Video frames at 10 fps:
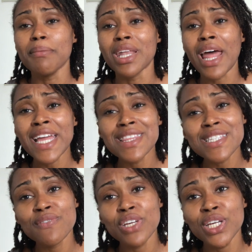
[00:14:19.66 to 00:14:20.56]
Like this
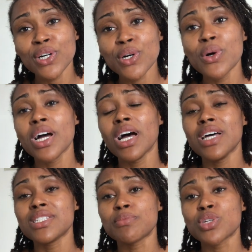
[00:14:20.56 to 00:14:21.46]
video,
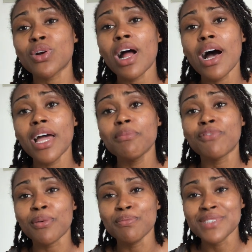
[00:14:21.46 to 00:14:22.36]
subscribe
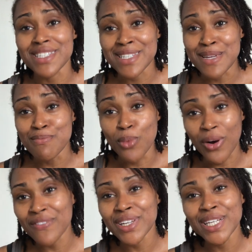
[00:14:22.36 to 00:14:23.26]
to see
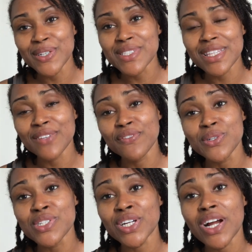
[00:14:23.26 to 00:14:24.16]
more videos in the
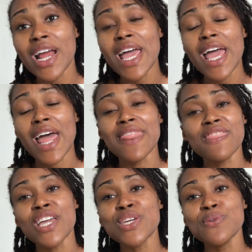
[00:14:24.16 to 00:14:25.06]
future, and
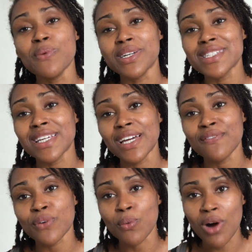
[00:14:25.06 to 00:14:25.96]
thank you once again
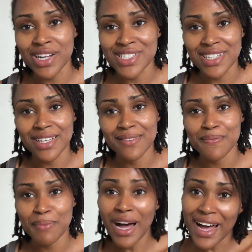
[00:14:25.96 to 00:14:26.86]
for watching.
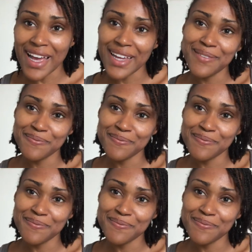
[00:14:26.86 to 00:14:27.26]
Bye.